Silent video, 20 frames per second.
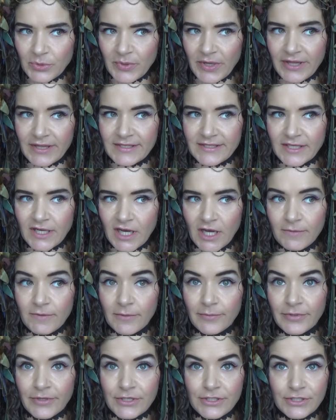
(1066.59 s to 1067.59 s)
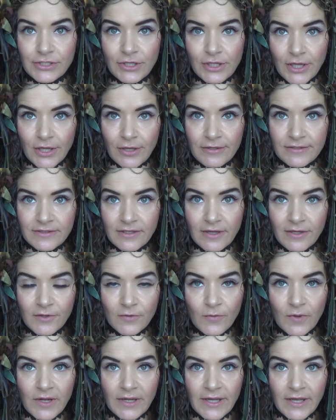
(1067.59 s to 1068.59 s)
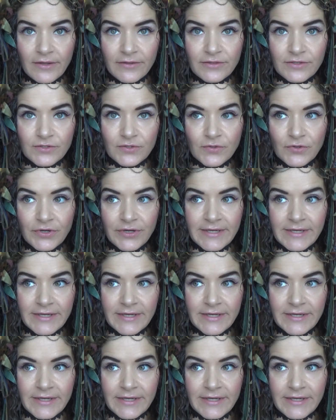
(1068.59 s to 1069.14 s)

by the time you put your clothes on and walk out the door,